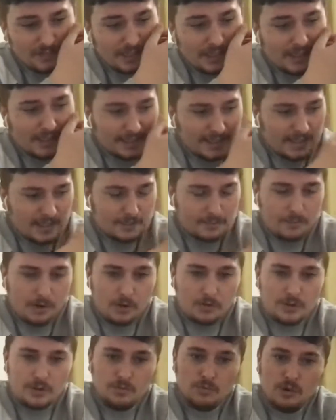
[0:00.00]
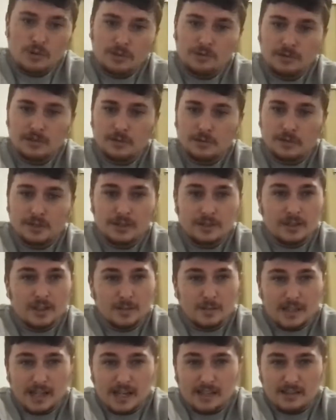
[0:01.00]
against Bolton Wanderers, which is going to
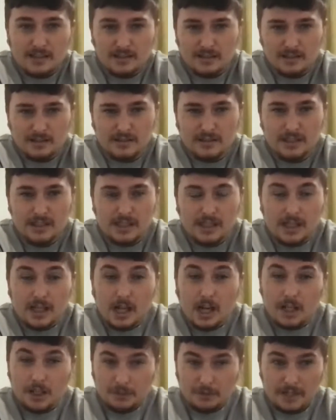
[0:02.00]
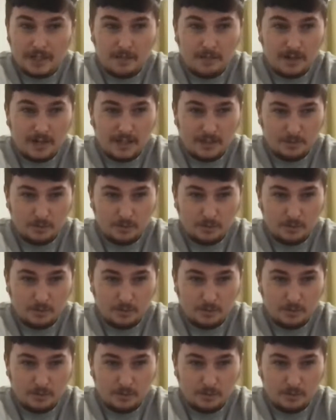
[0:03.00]
be excellent. The replays